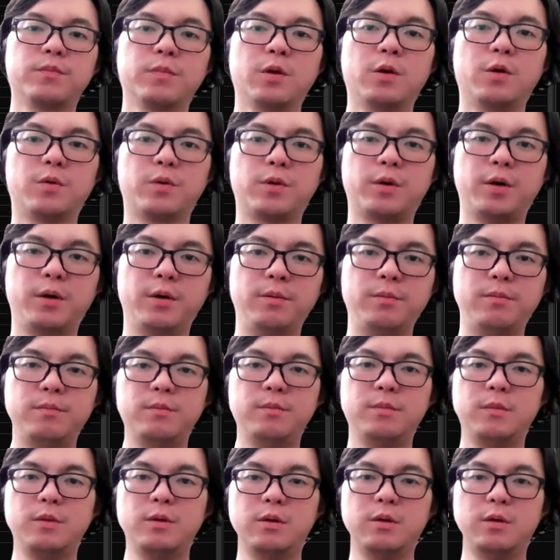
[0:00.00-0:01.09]
Okay,
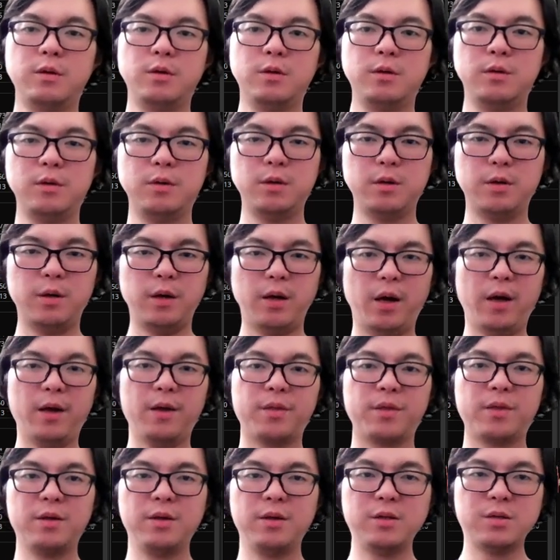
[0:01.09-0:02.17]
at
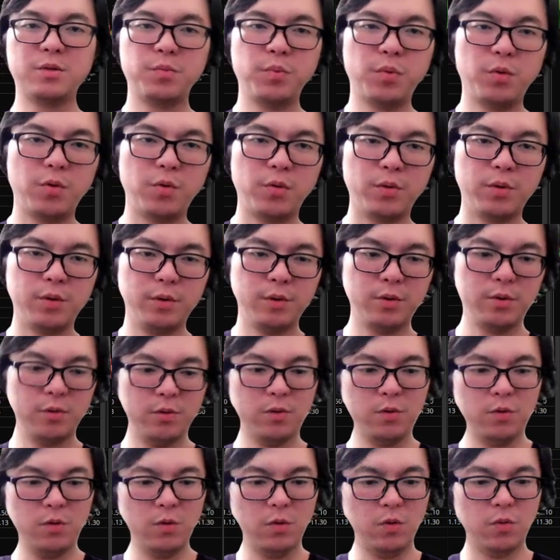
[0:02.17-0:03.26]
this point
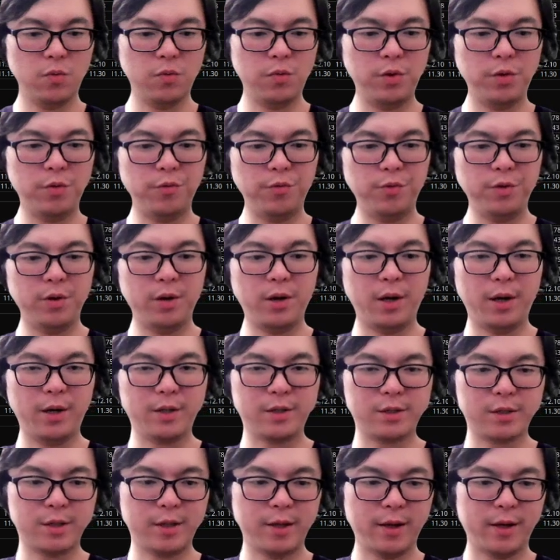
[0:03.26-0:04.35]
we
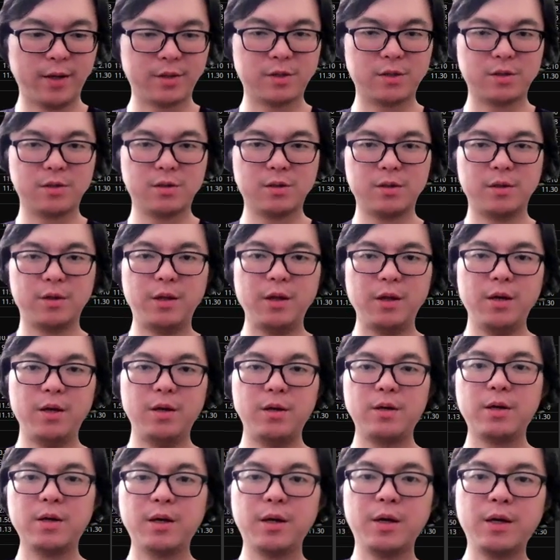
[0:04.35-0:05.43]
realize that
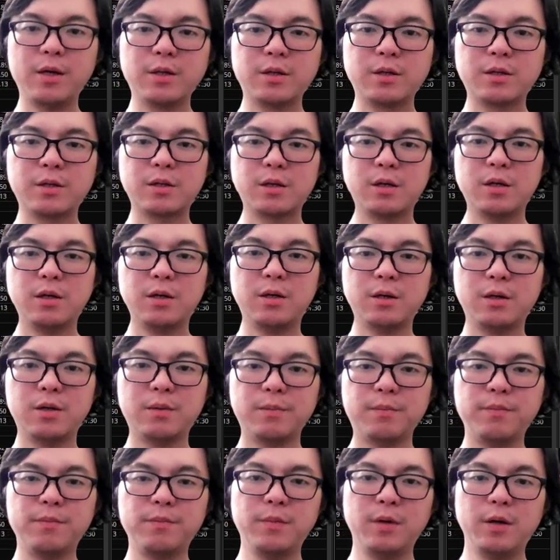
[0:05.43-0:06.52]
there is a
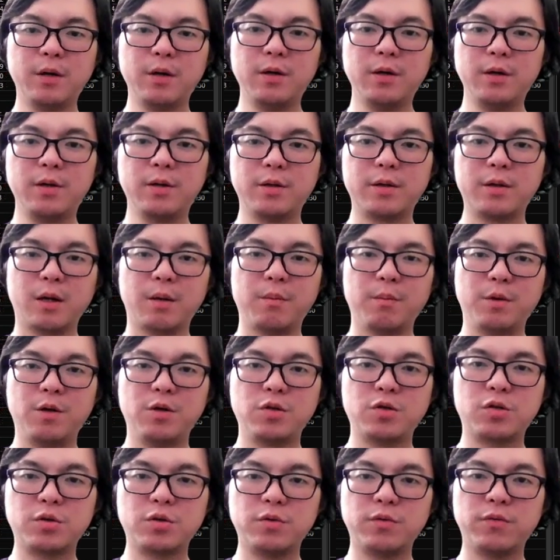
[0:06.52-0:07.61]

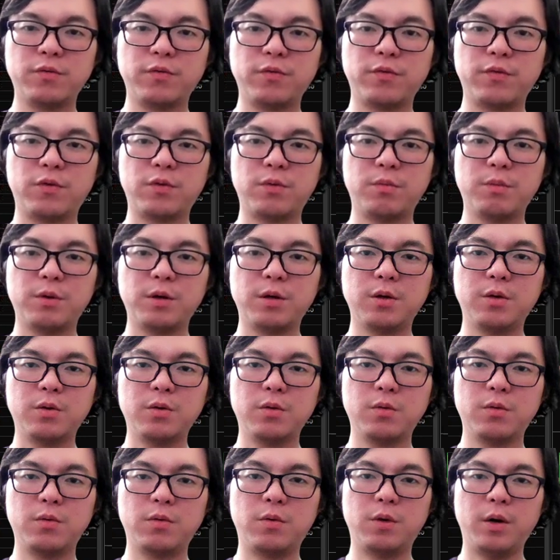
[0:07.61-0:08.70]
dimension forming
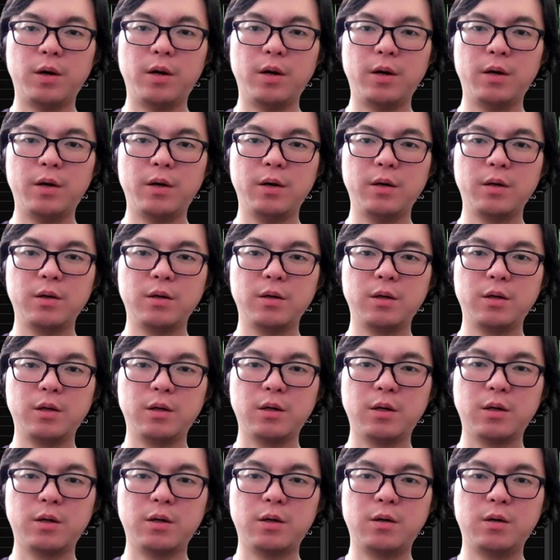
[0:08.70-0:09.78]
right
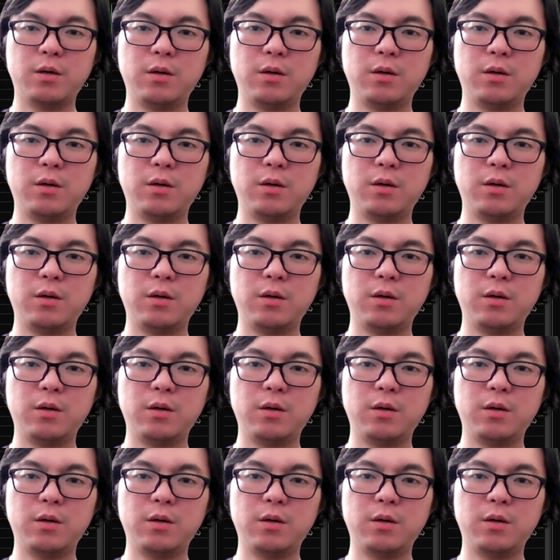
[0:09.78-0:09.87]
here.